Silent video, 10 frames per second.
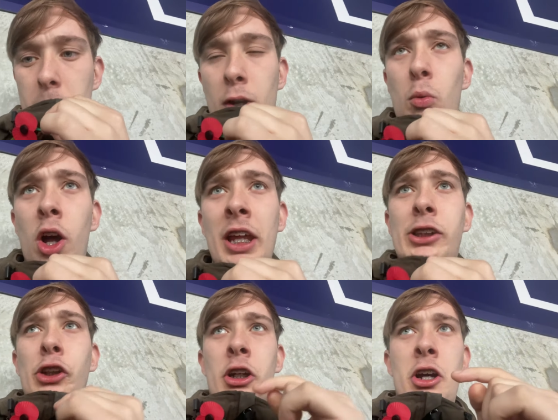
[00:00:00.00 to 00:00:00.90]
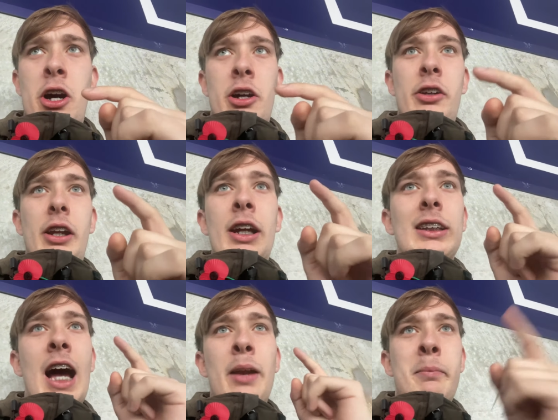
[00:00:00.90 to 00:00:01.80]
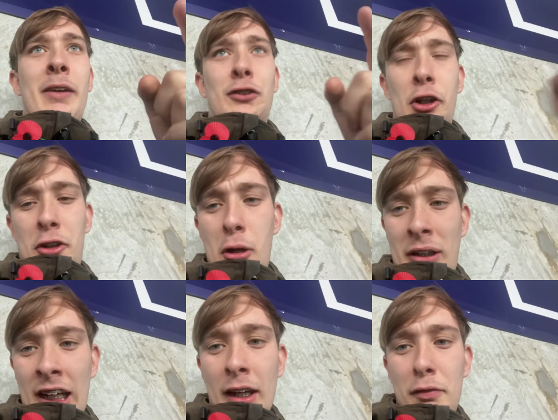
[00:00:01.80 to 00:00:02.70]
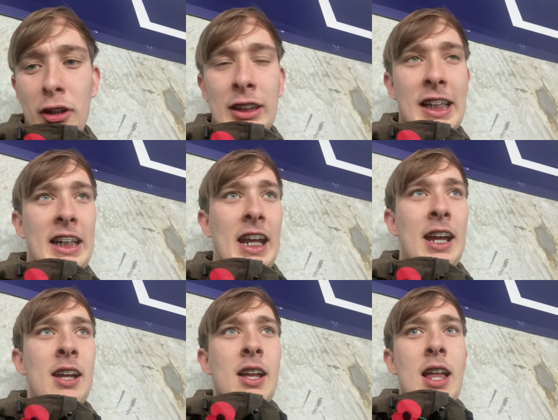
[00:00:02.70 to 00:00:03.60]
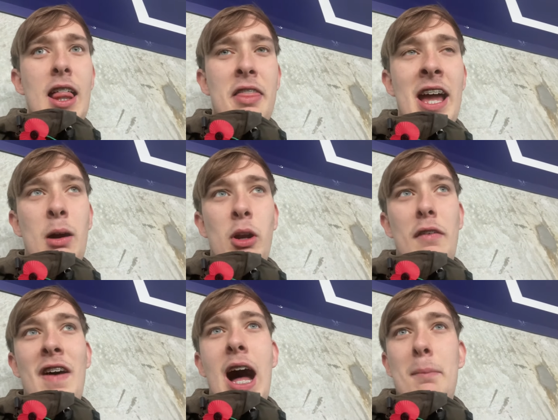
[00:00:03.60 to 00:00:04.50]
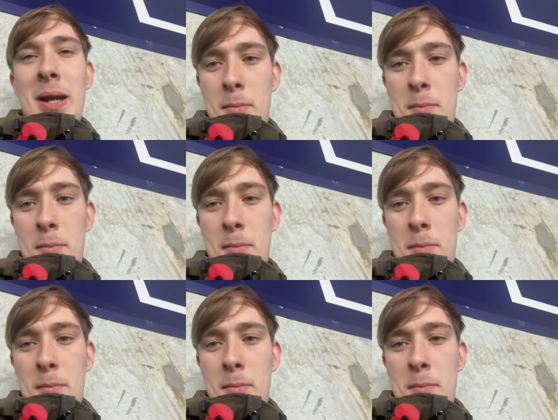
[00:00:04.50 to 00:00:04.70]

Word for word: What they should have done is had Mifsud do kick it for a ticket. Then I would have felt a bit